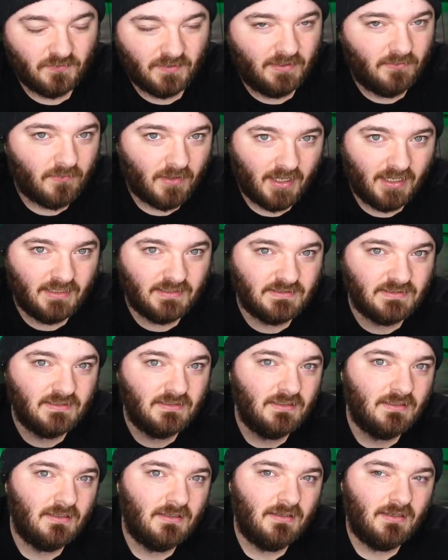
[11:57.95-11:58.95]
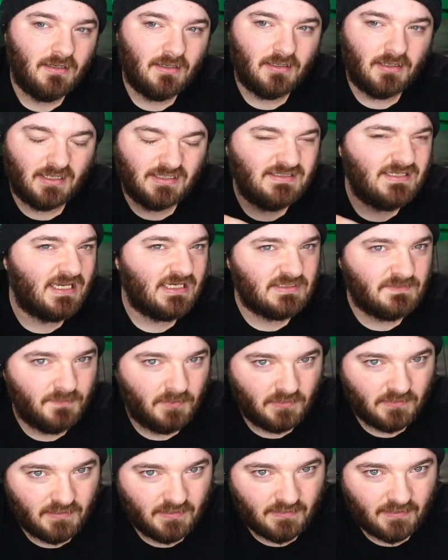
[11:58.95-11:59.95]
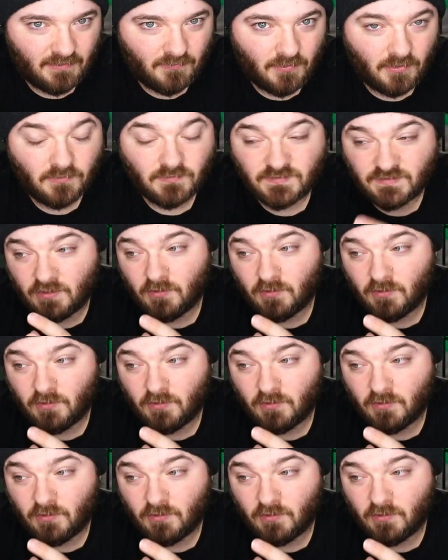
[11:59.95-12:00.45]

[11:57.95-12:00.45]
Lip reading: rewrite a textbook that they wrote.